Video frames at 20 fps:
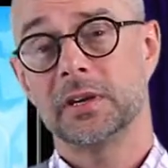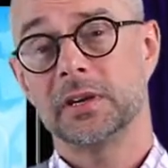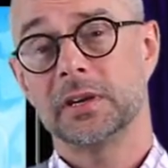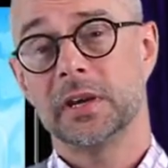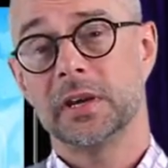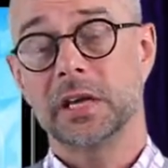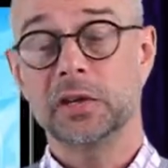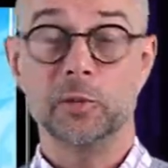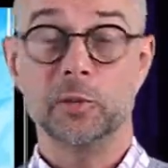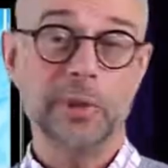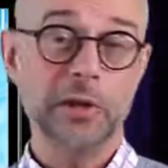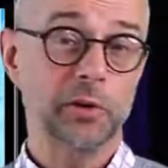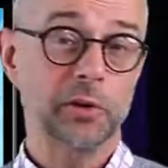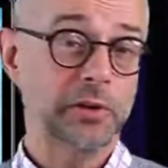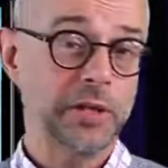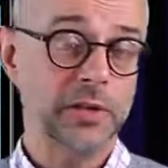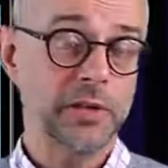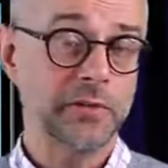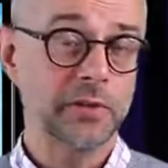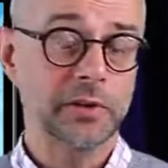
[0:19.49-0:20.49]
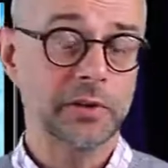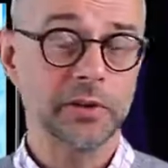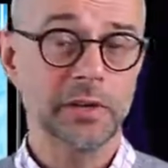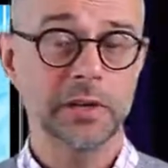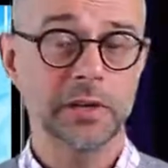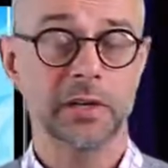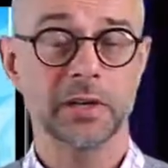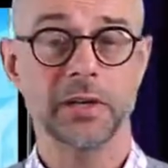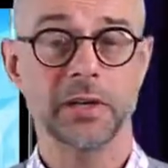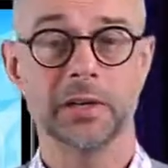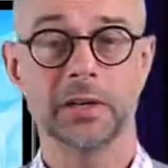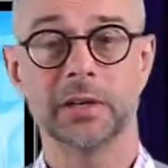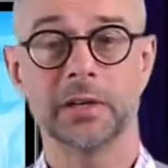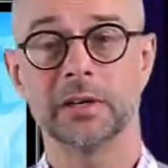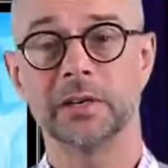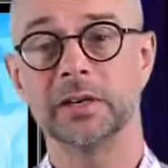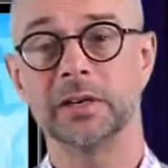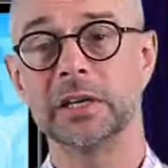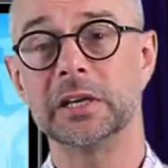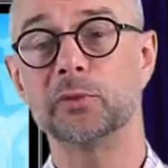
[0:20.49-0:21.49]
And you may not even
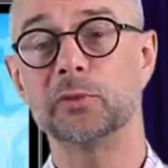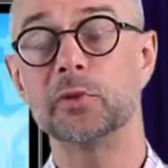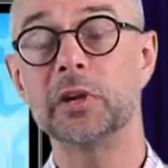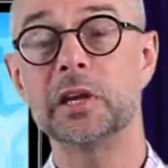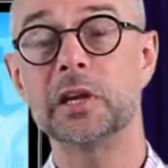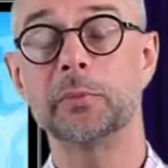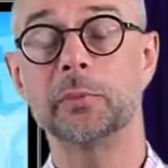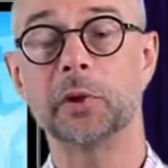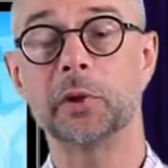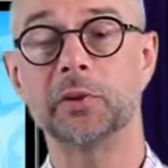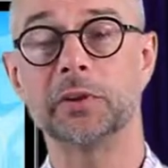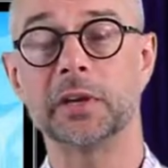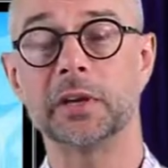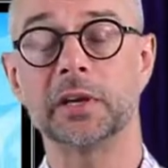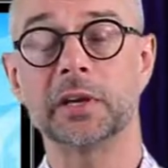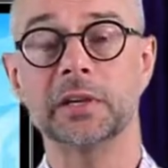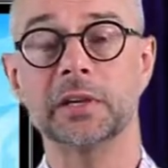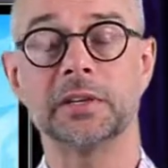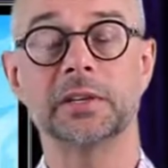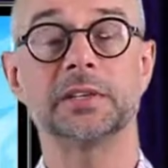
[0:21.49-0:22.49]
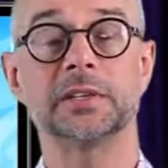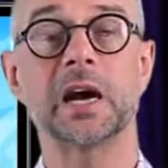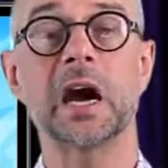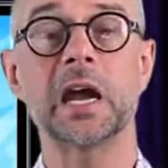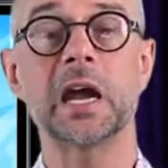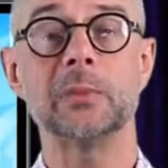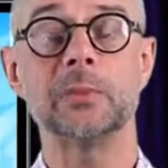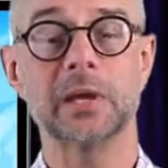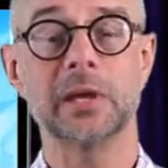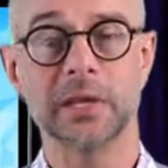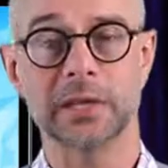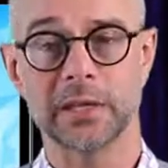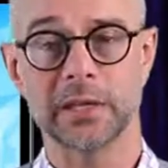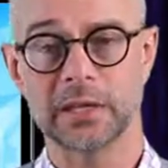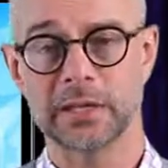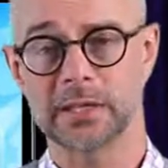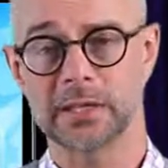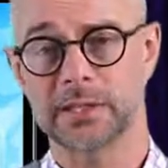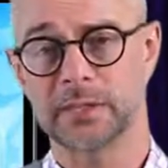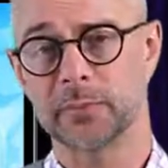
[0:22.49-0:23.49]
agree upon the timing
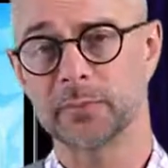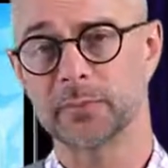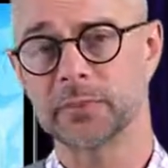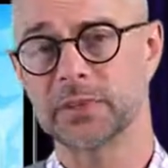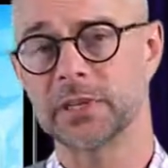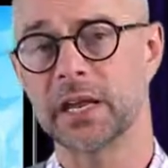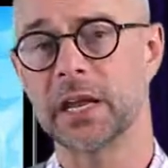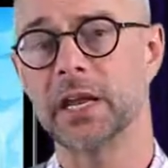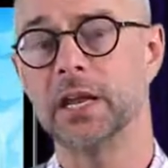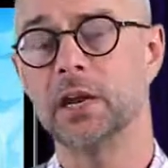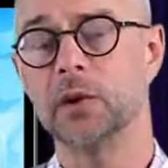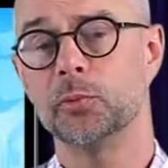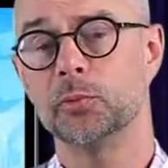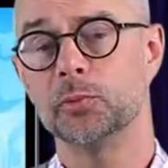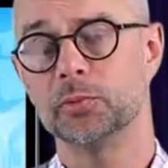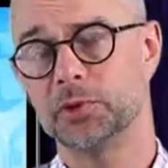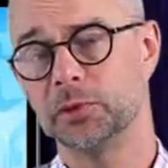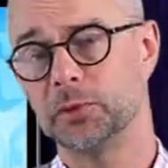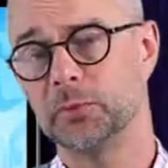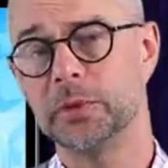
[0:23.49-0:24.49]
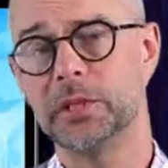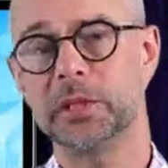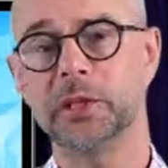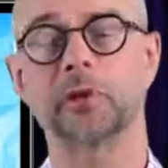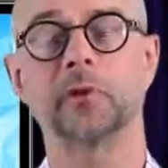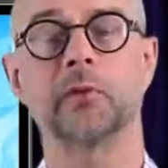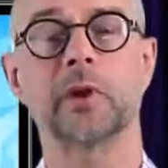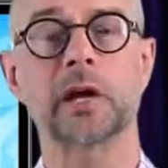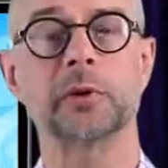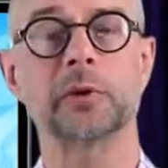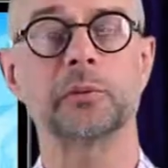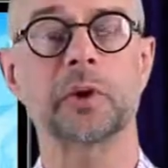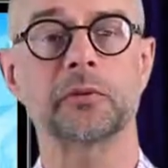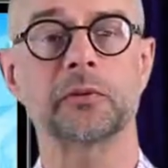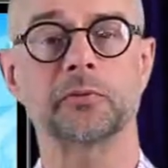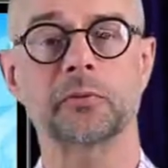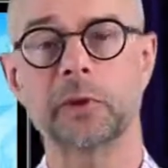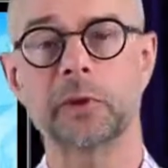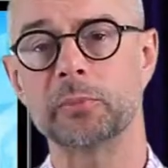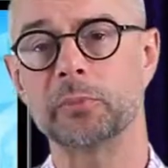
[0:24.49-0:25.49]
that some say which should be the correct one
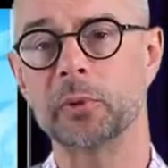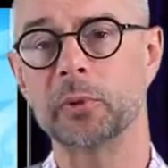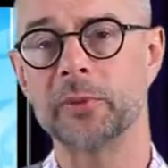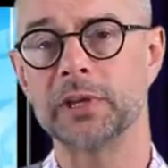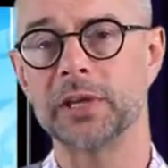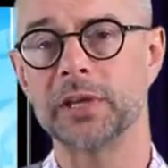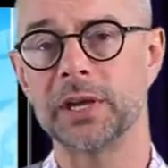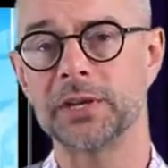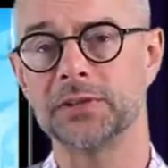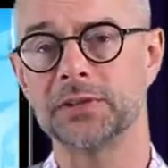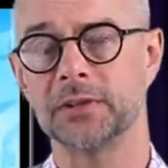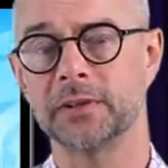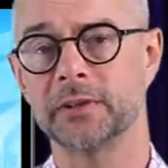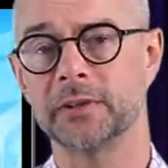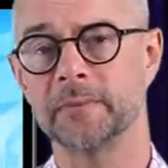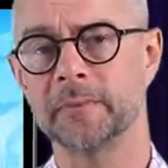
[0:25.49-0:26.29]
for implementation.